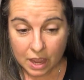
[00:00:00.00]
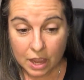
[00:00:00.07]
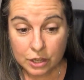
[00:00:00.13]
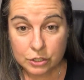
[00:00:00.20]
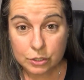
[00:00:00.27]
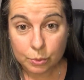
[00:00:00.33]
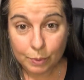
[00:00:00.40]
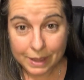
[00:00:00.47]

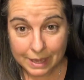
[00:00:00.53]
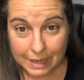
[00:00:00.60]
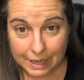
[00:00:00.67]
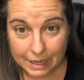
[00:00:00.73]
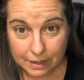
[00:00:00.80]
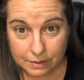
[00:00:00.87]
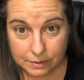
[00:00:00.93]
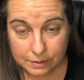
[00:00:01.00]

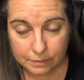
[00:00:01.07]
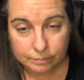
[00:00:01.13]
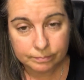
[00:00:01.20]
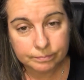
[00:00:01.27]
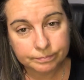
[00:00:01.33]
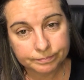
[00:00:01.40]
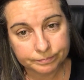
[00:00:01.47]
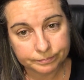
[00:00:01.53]
Twinkies.
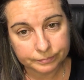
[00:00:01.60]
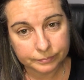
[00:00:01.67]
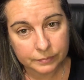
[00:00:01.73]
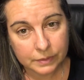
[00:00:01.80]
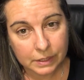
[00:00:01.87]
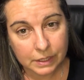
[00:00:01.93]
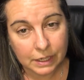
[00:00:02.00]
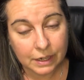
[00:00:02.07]

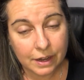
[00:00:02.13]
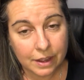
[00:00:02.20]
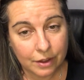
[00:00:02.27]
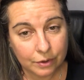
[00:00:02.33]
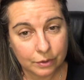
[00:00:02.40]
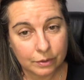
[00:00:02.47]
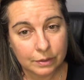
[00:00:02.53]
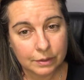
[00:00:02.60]
You
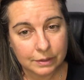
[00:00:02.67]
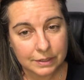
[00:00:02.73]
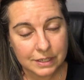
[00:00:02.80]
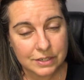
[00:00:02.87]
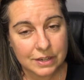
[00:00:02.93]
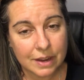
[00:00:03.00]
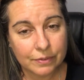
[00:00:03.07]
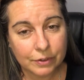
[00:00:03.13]
know, did
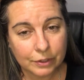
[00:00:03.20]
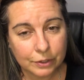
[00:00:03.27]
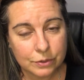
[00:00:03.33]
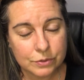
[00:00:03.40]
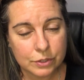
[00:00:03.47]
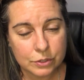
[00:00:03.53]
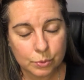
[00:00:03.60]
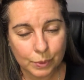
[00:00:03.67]
you ever
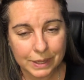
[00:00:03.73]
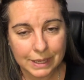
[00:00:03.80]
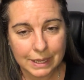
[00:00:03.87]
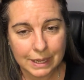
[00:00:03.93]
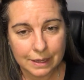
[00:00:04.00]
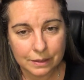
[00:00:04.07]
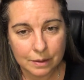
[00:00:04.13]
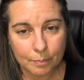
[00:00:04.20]
lose a Twinkie
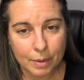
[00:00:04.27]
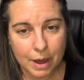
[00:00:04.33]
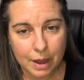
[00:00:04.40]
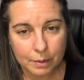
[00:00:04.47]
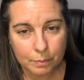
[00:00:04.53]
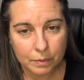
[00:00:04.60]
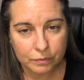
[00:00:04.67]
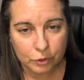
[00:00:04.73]
in the
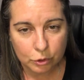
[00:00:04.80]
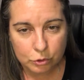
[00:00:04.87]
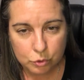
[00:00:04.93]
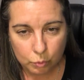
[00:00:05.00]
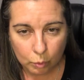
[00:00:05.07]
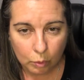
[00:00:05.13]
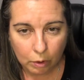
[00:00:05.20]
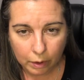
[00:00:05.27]
bottom of your
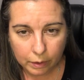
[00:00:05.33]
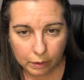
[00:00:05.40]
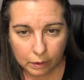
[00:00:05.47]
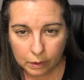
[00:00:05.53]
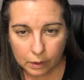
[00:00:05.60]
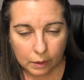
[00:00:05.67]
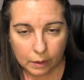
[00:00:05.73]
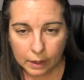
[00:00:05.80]
drawer
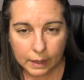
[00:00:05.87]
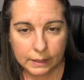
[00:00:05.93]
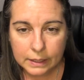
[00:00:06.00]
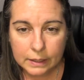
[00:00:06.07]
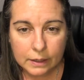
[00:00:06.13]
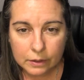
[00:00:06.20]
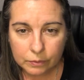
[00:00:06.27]
and you didn't